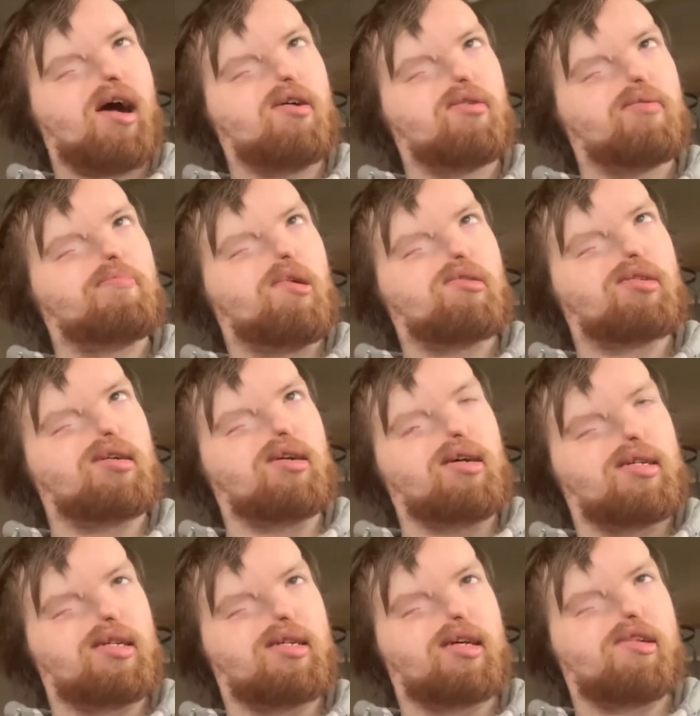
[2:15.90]
a person
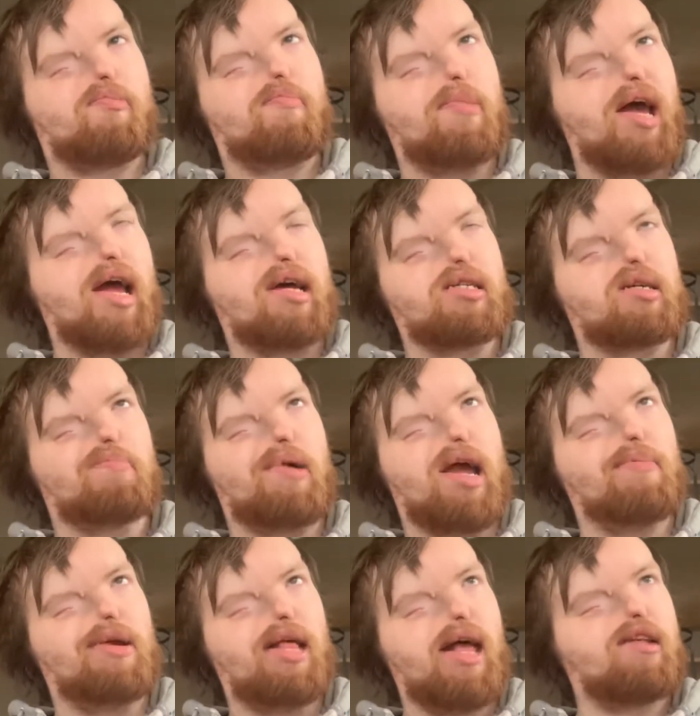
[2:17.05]
looks as a
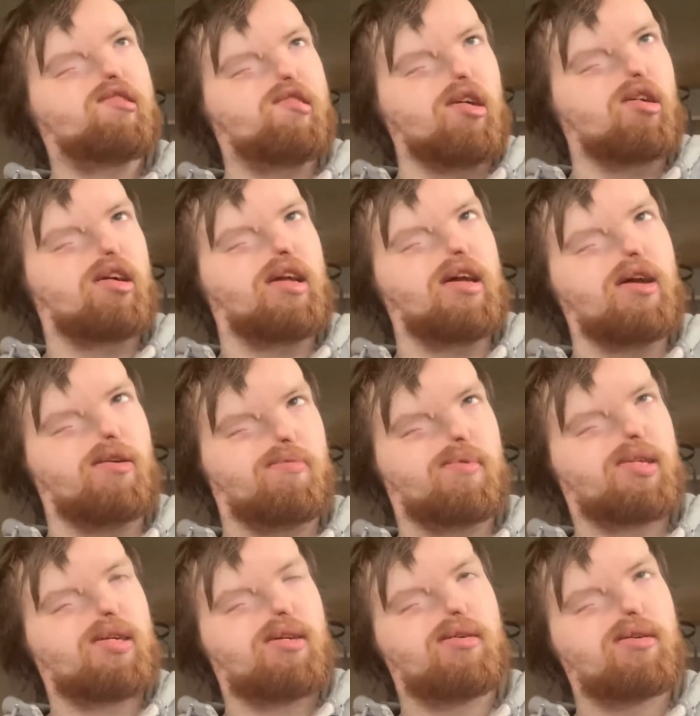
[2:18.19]
baby, they're still
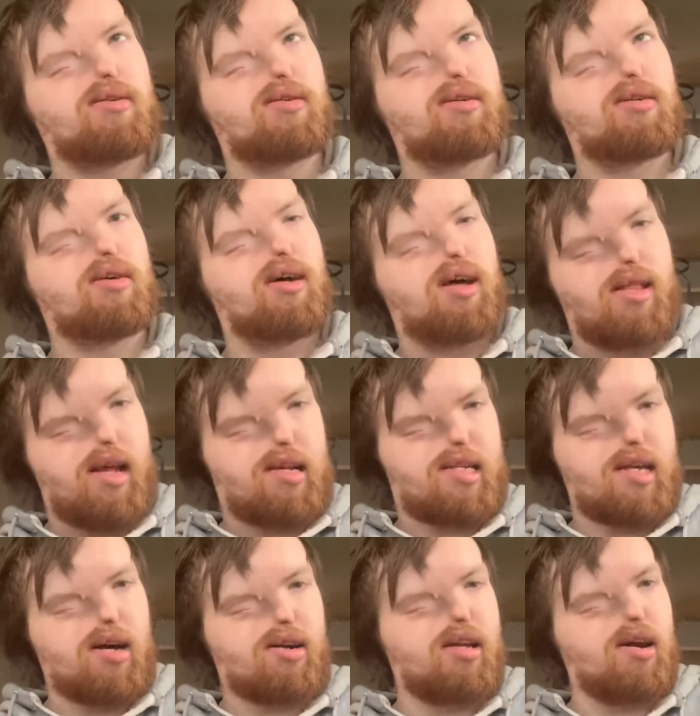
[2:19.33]
cute. They're
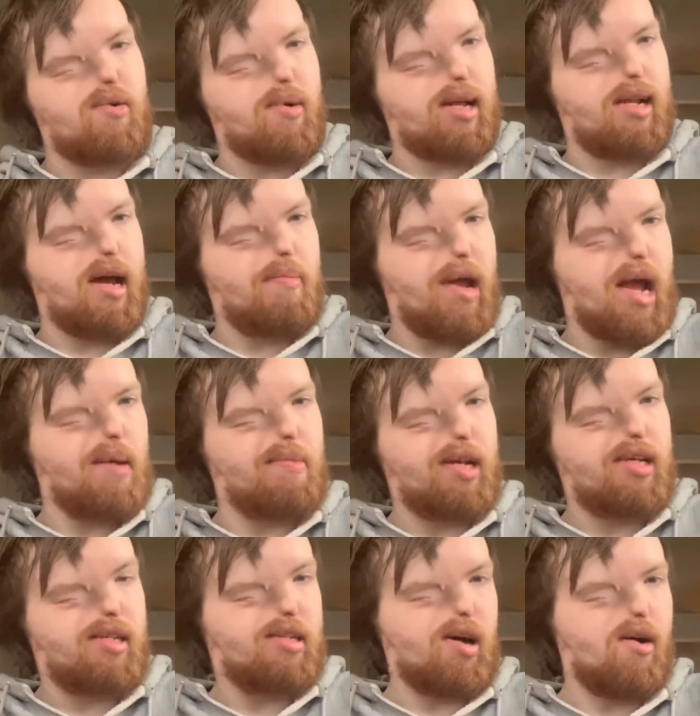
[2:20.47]
still cute when they're
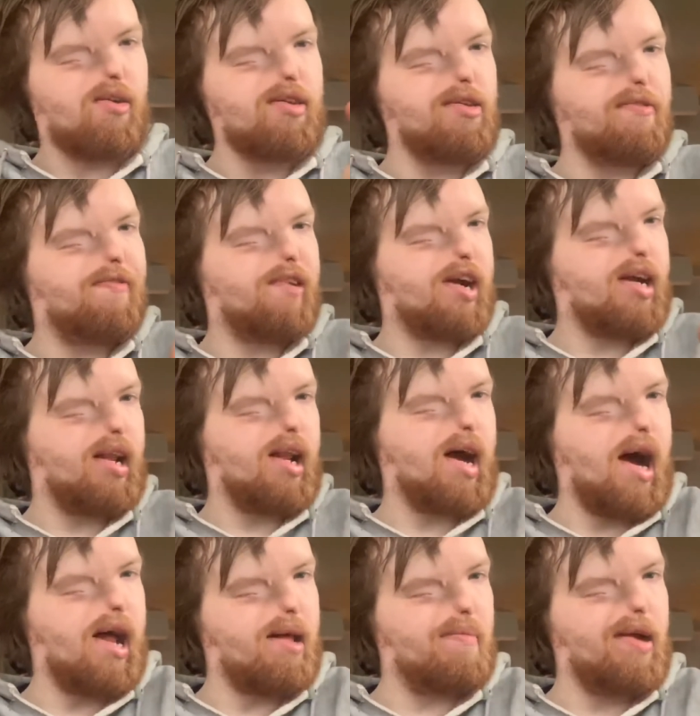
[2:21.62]
babies. Don't you fucking
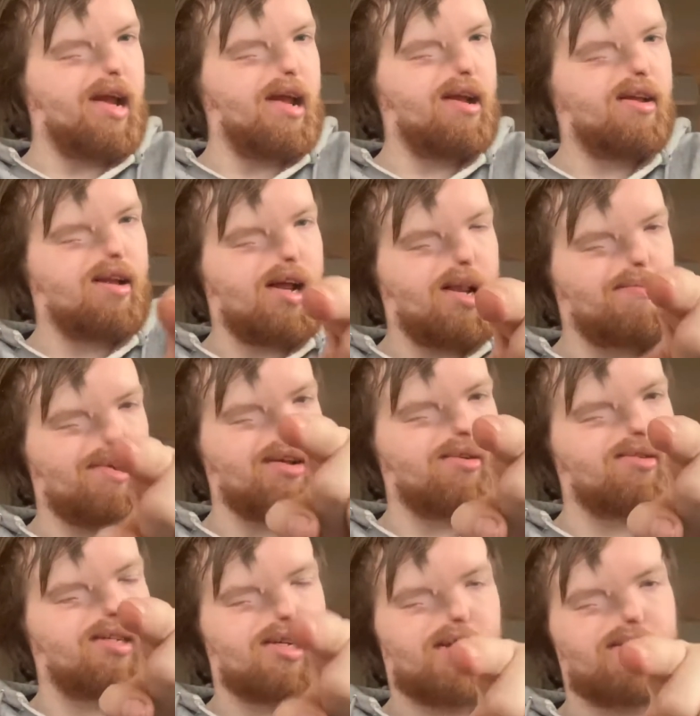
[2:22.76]
lie to me. Anybody
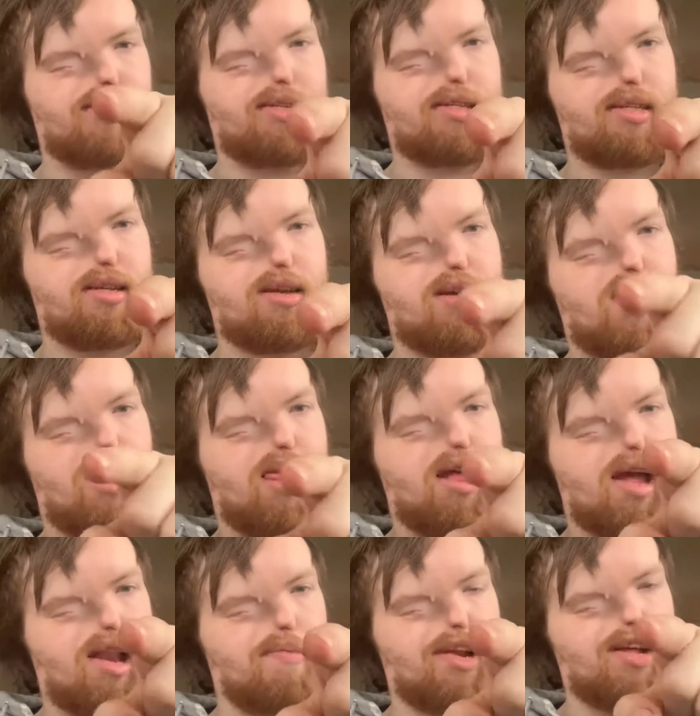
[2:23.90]
who says
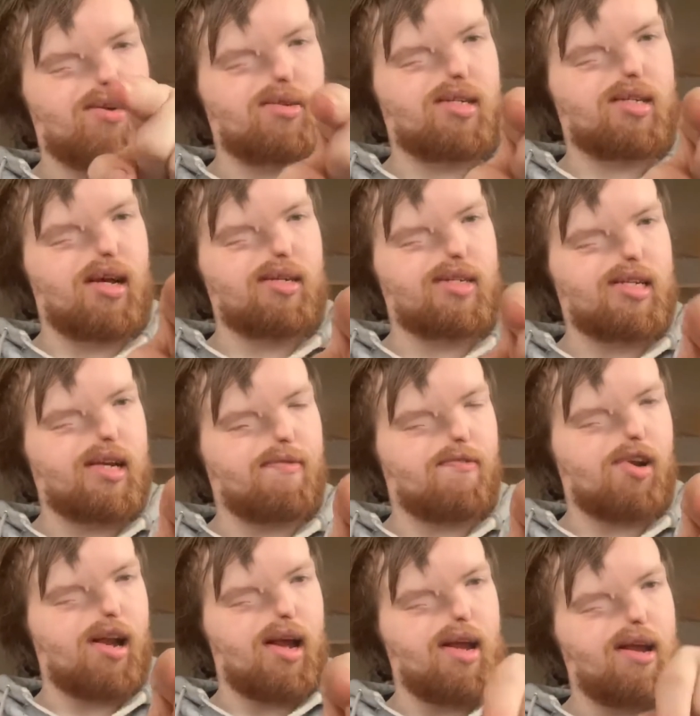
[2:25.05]

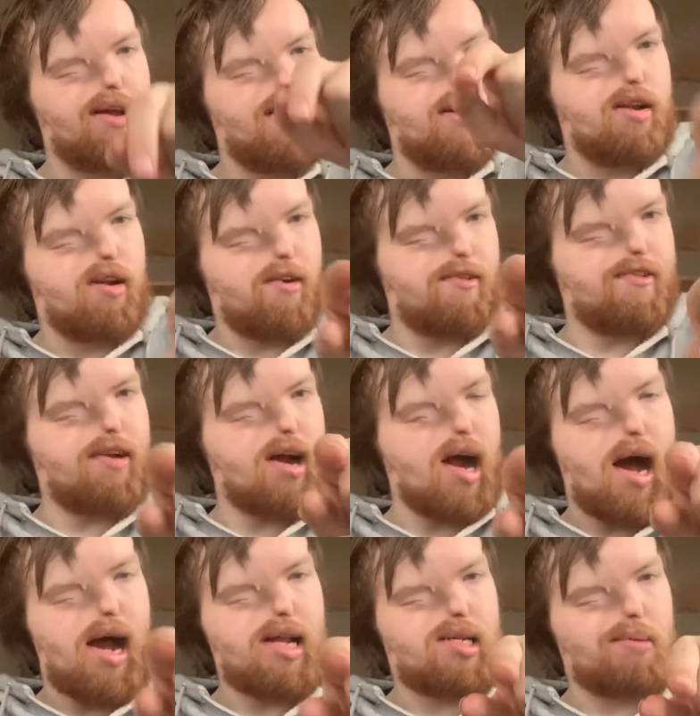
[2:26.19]
differently, don't you
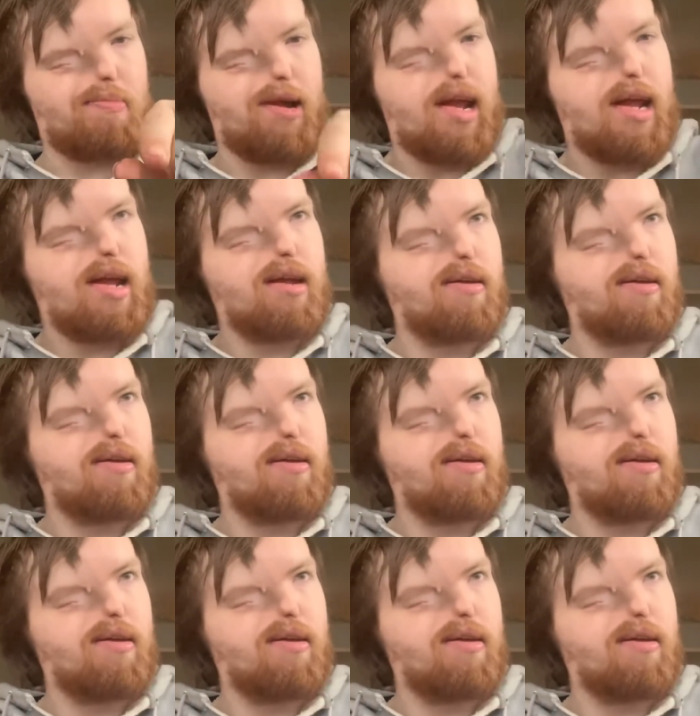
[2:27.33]
lie to me.